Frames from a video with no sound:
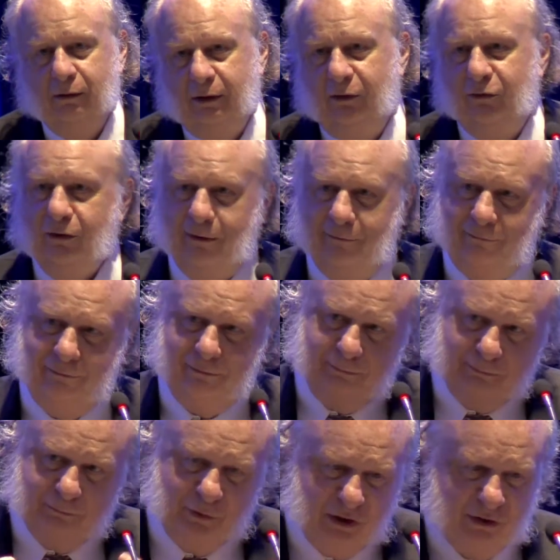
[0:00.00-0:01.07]
he sort of
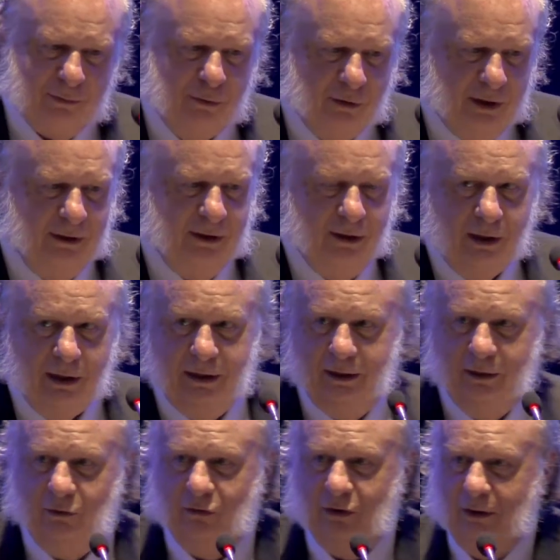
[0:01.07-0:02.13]
disappointed the
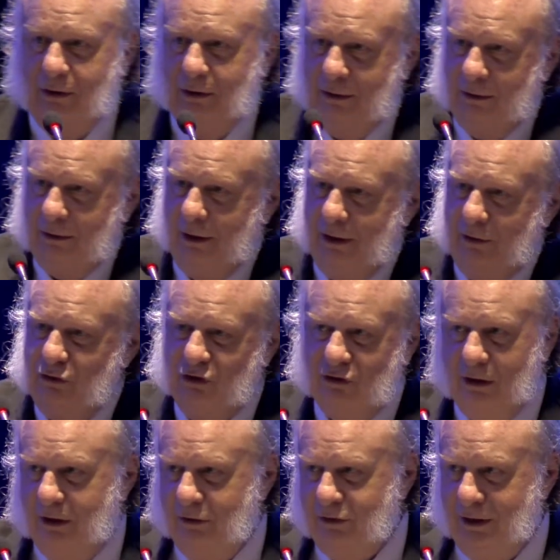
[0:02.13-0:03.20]
audience and
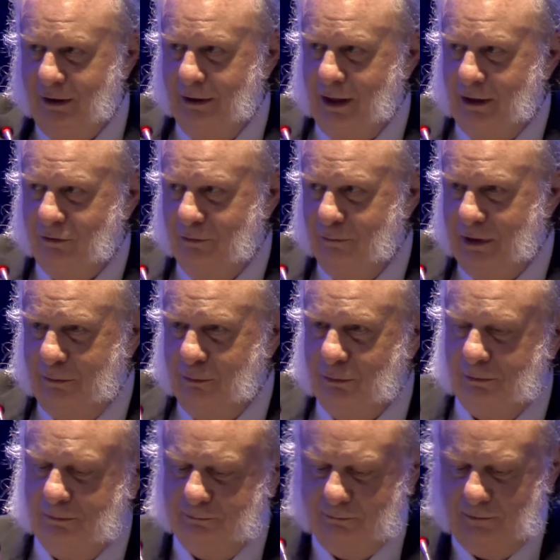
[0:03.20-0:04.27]
just listed lots of
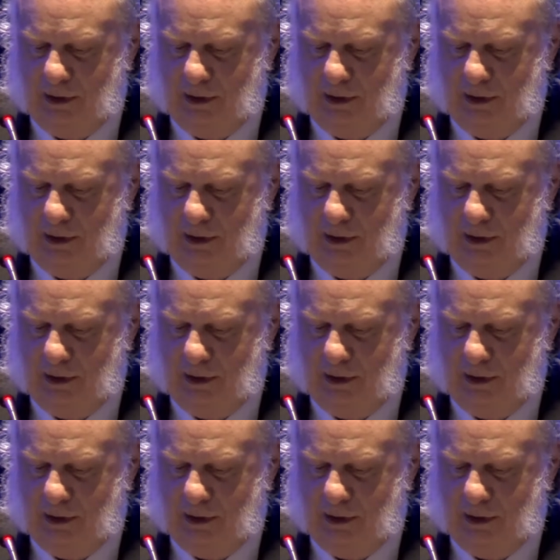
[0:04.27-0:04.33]
people.